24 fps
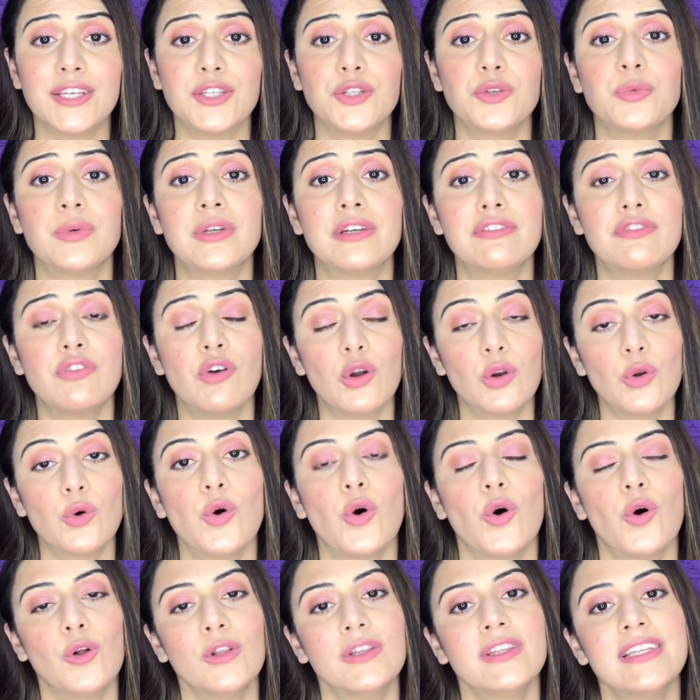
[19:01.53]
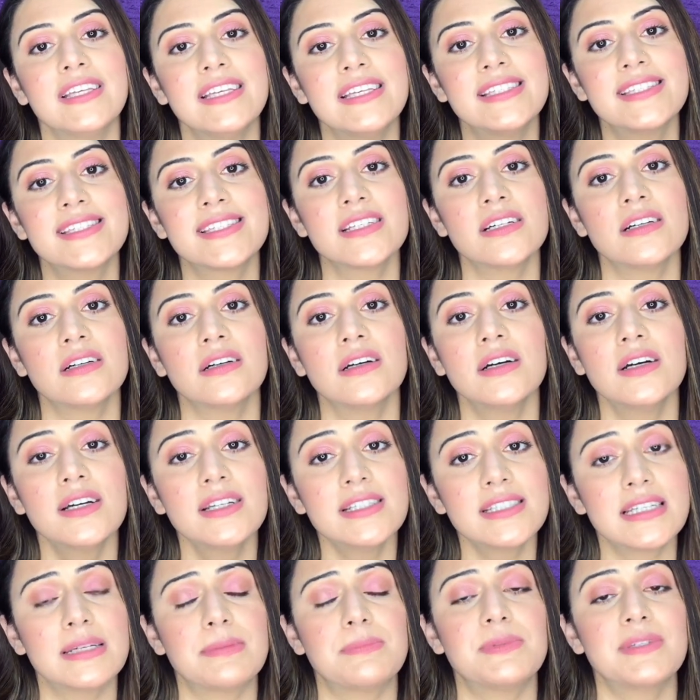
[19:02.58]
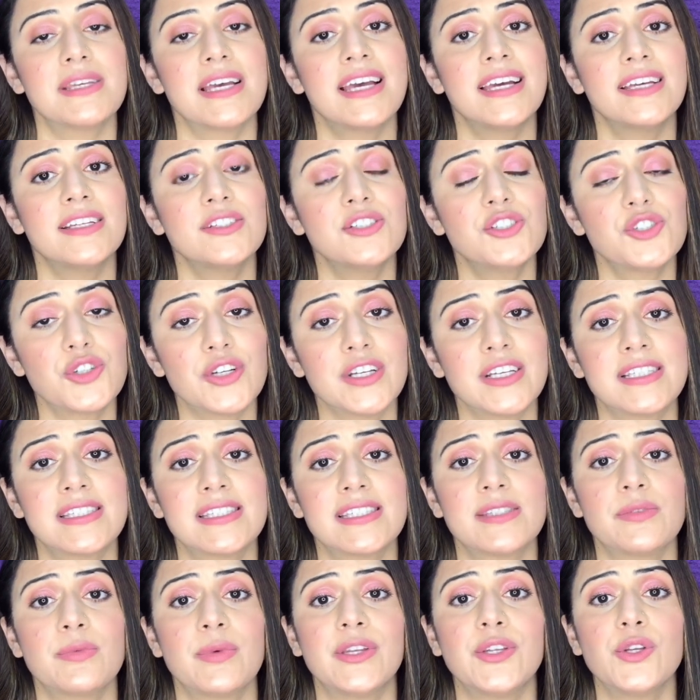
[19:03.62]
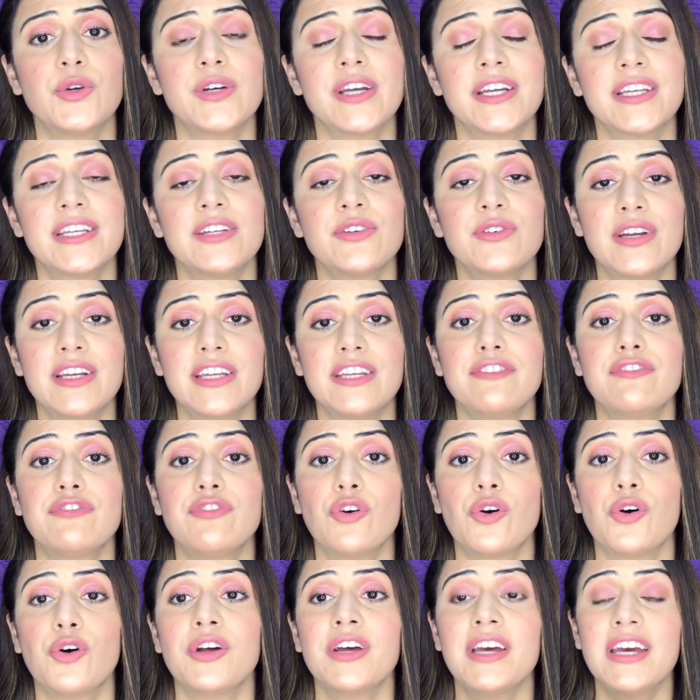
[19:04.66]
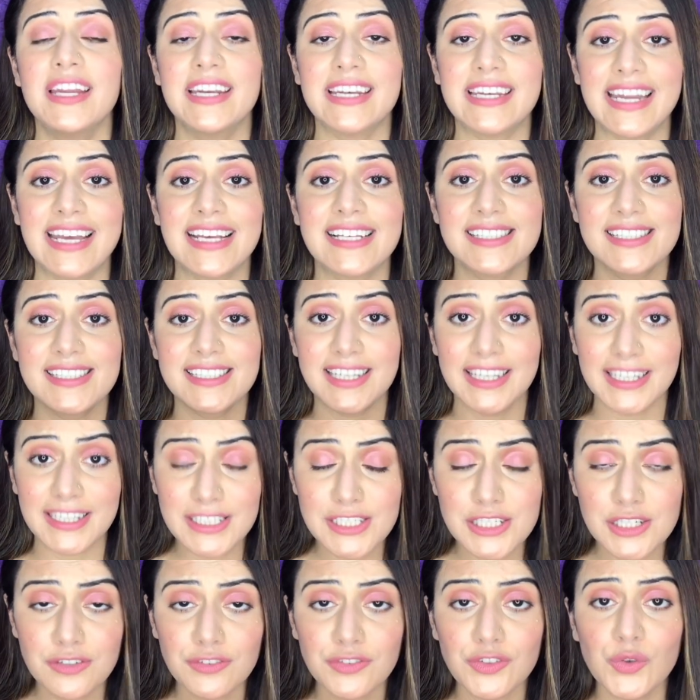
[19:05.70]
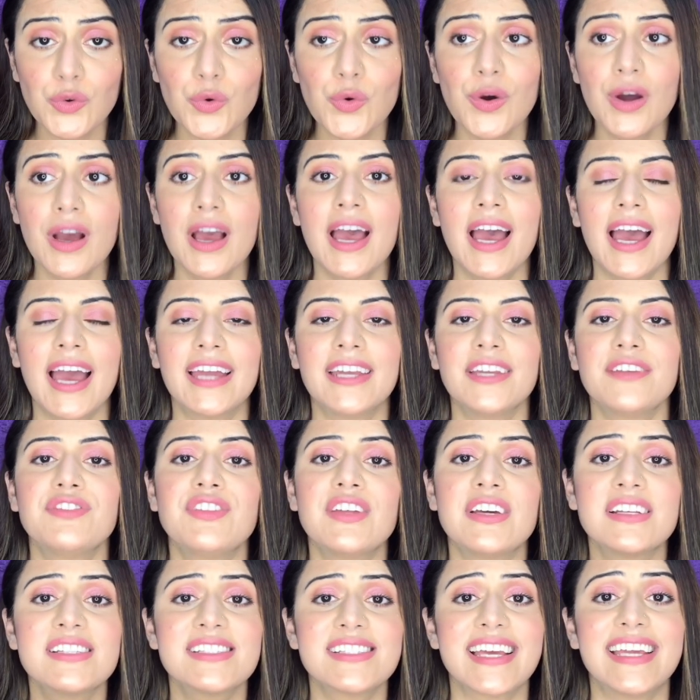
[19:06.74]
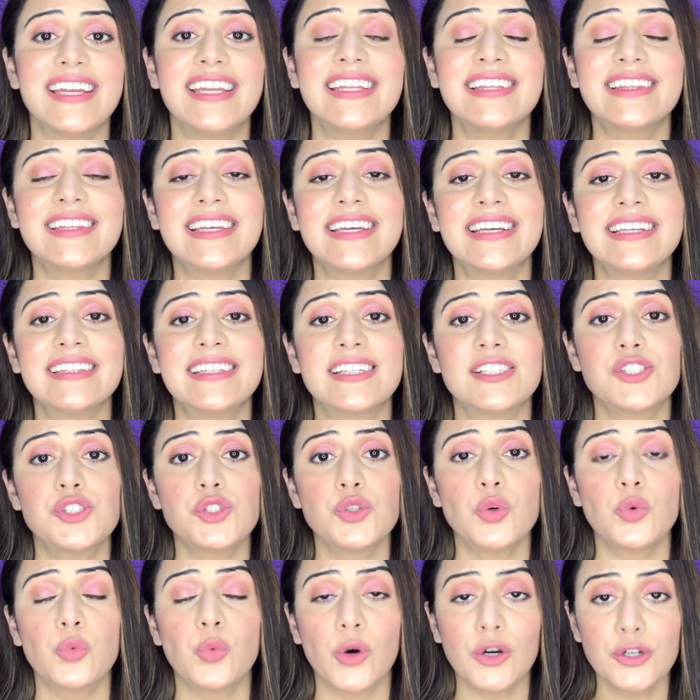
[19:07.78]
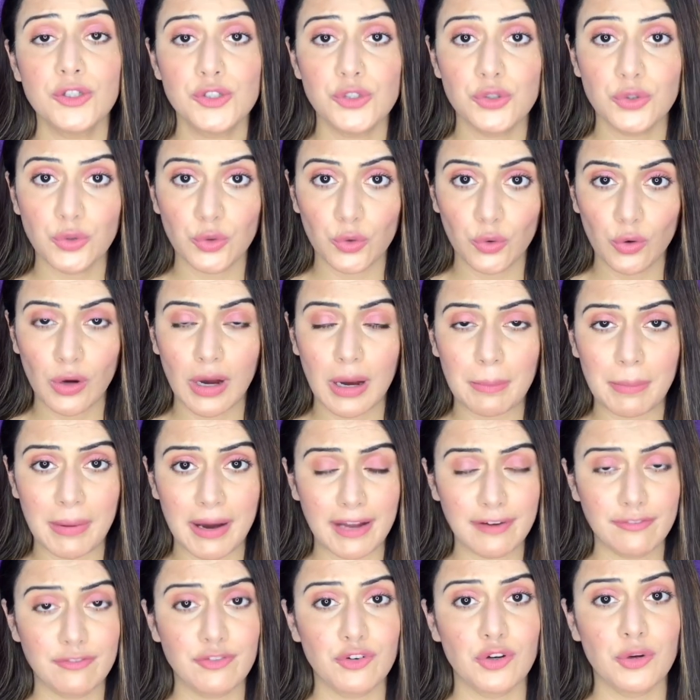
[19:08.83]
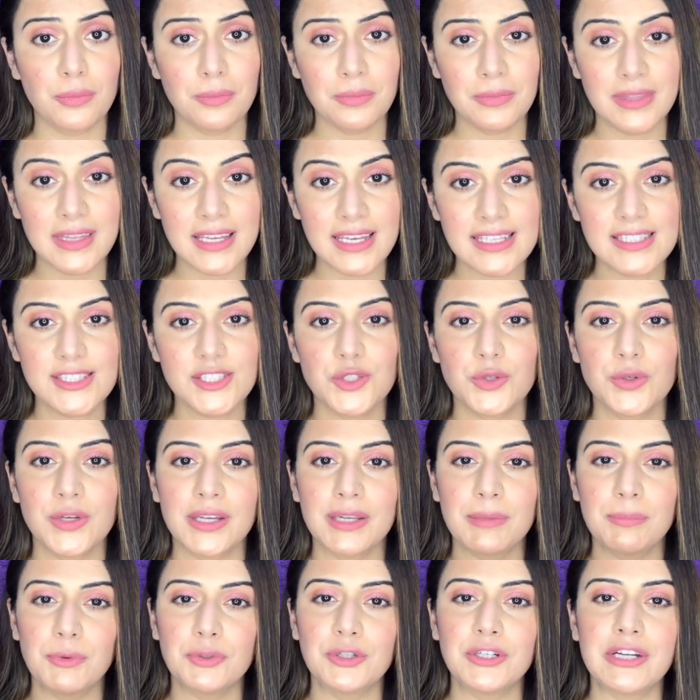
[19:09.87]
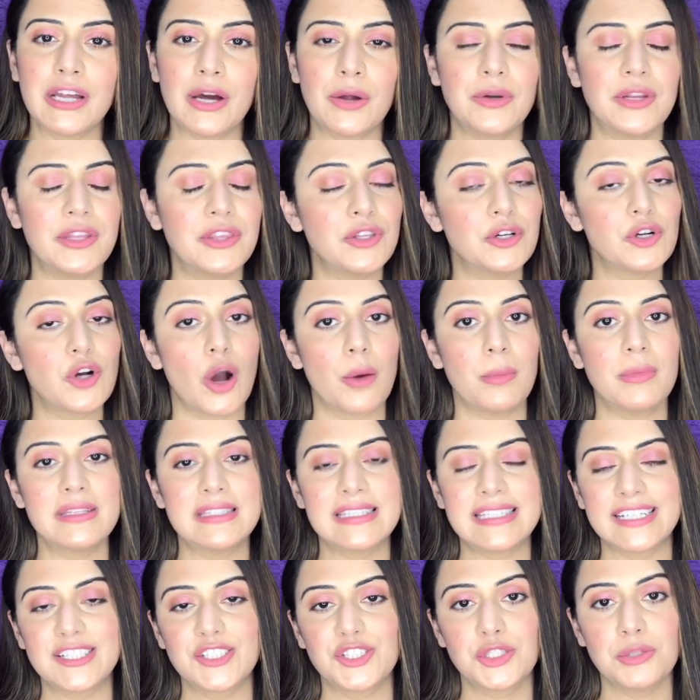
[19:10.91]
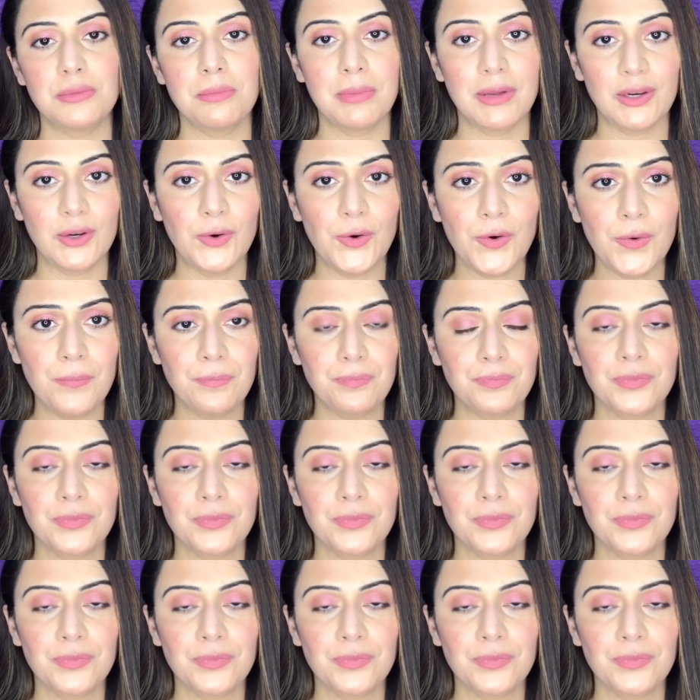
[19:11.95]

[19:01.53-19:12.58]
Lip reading: you will follow all these tips and tricks when you're getting ready for next interview. And if there is anything that you want to know apart from this, you can put it down in the comment section below.